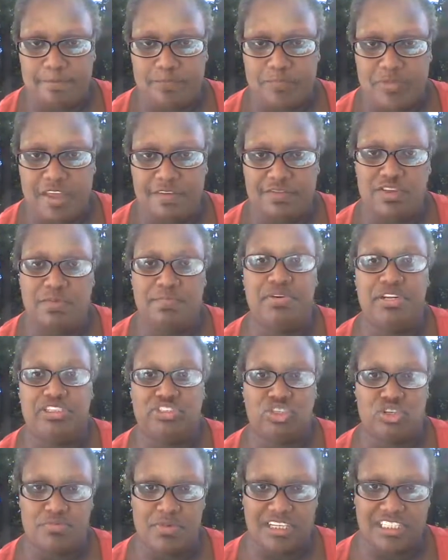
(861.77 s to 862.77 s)
If you
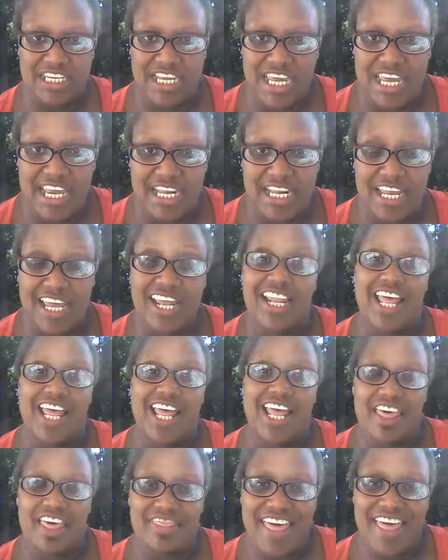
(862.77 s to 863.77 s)
put too much heat in,
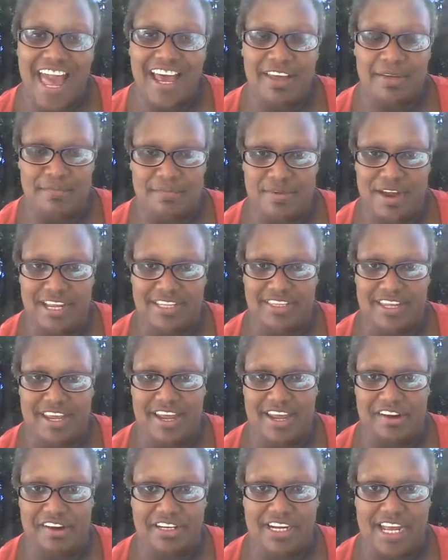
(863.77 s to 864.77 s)
that can break the
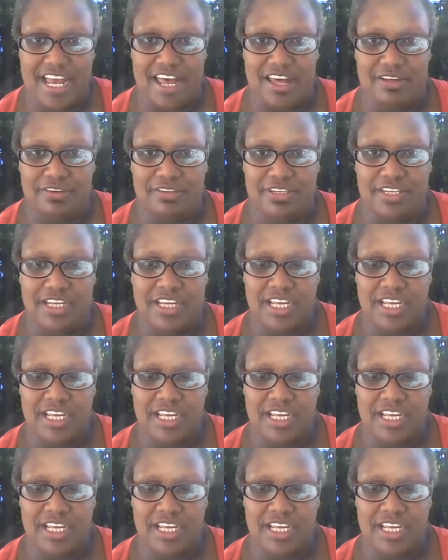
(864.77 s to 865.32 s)
hair down.